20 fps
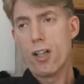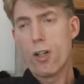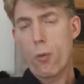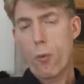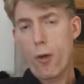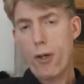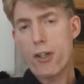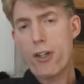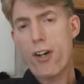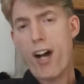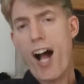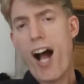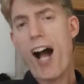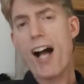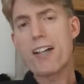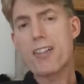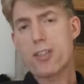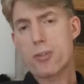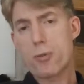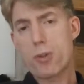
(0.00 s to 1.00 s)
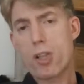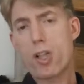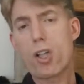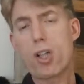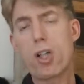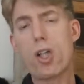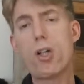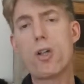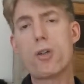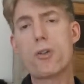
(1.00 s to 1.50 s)
where your eyes were
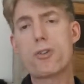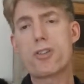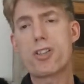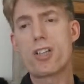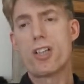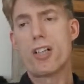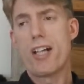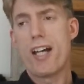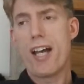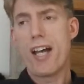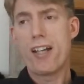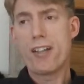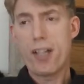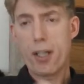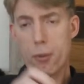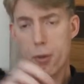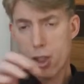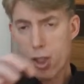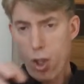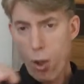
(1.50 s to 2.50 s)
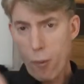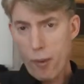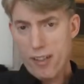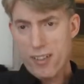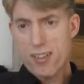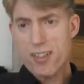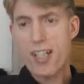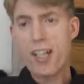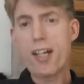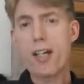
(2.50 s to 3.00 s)
closed and they were
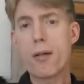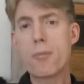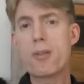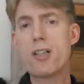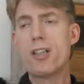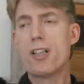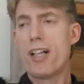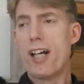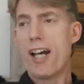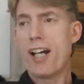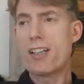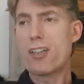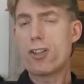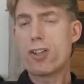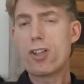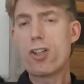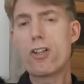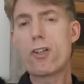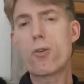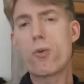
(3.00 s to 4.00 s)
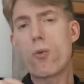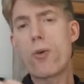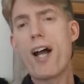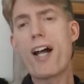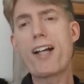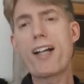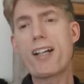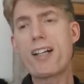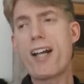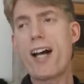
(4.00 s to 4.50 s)
going dim and you couldn't
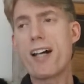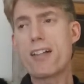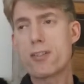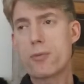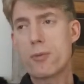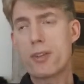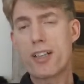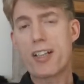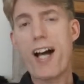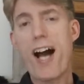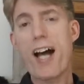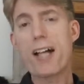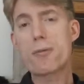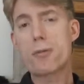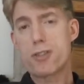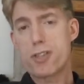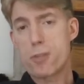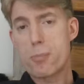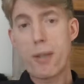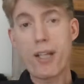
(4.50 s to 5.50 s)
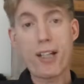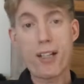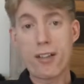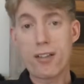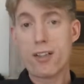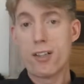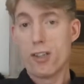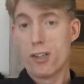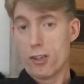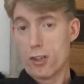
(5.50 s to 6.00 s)
recognize when God was
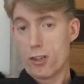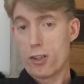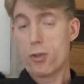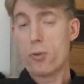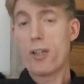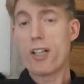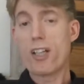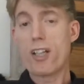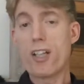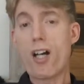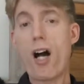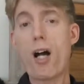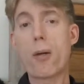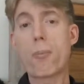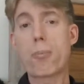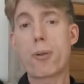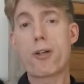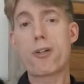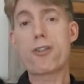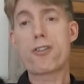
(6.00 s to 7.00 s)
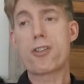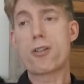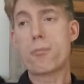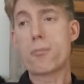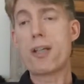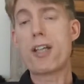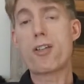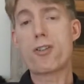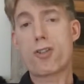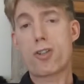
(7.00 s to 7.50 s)
speaking to a young person
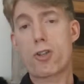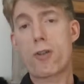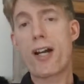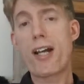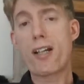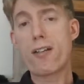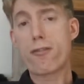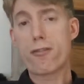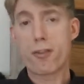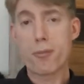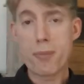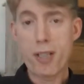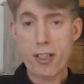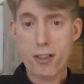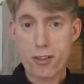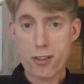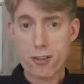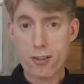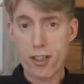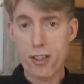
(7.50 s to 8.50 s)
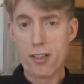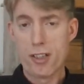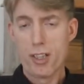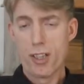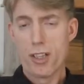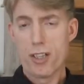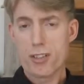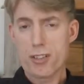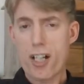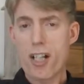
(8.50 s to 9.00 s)
being trained for ministry.
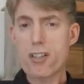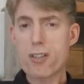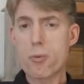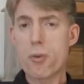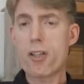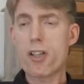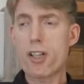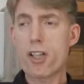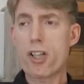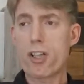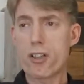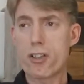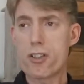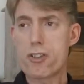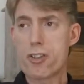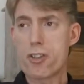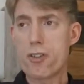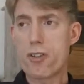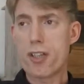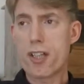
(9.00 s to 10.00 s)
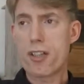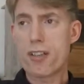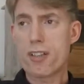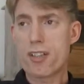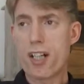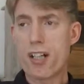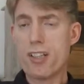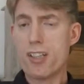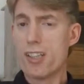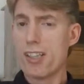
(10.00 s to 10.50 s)
So I just want to encourage you
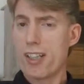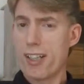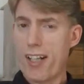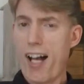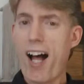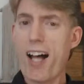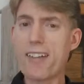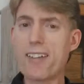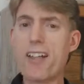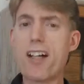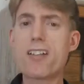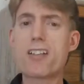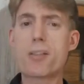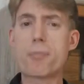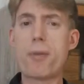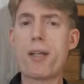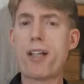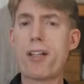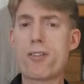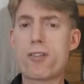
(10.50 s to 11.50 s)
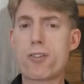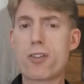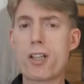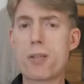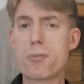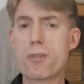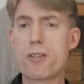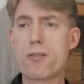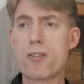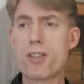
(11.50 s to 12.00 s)
that God does speak in
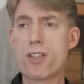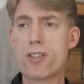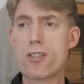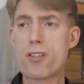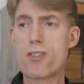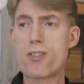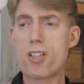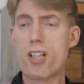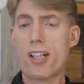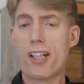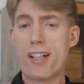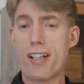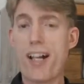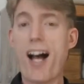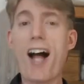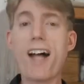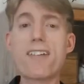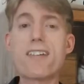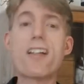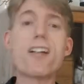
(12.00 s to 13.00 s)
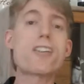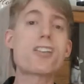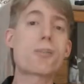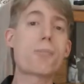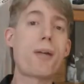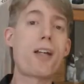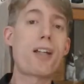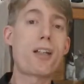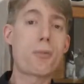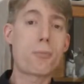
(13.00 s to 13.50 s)
dreams and visions. God does
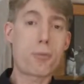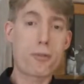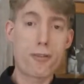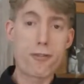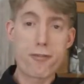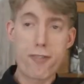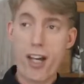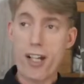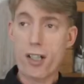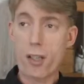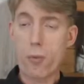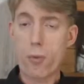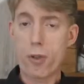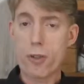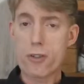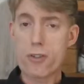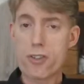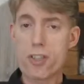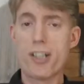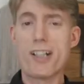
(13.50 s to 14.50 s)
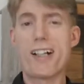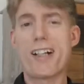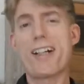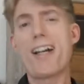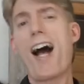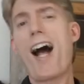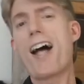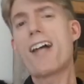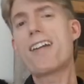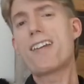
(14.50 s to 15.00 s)
speak in prophetic words.
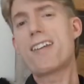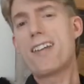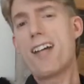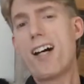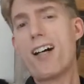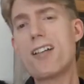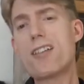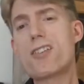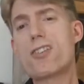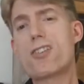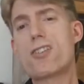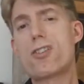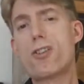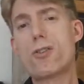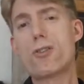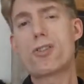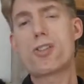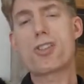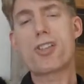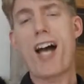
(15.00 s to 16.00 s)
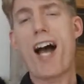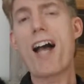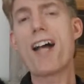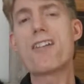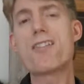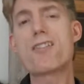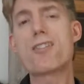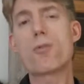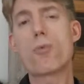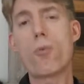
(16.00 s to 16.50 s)
God does do
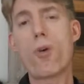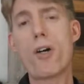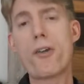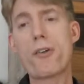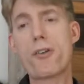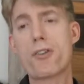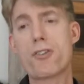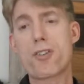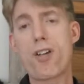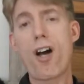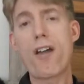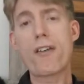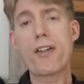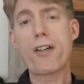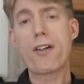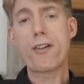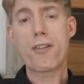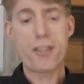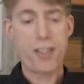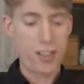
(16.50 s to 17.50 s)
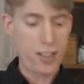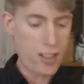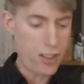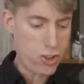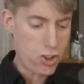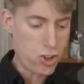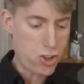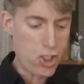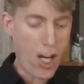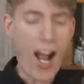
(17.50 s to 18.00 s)
signs and wonders on the earth. He does
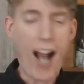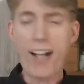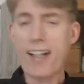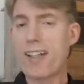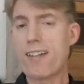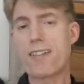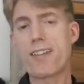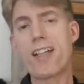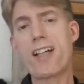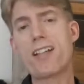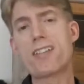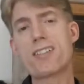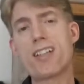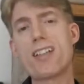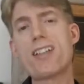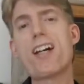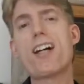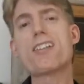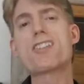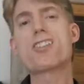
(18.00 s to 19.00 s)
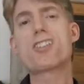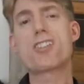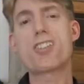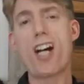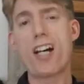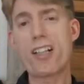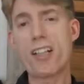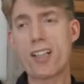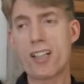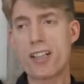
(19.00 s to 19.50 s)
shocking things. He does
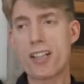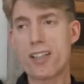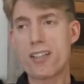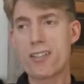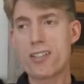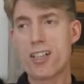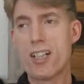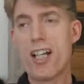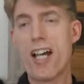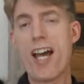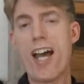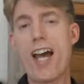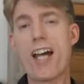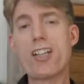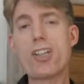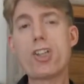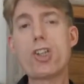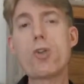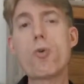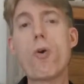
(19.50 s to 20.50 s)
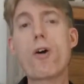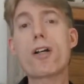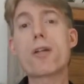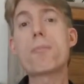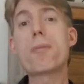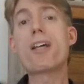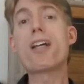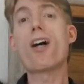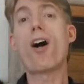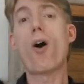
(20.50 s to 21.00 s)
suddenlies. And you want to
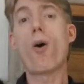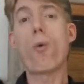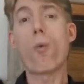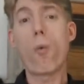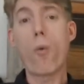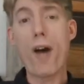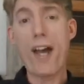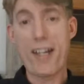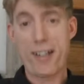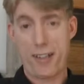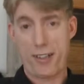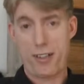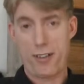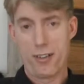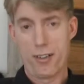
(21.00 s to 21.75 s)
be awake.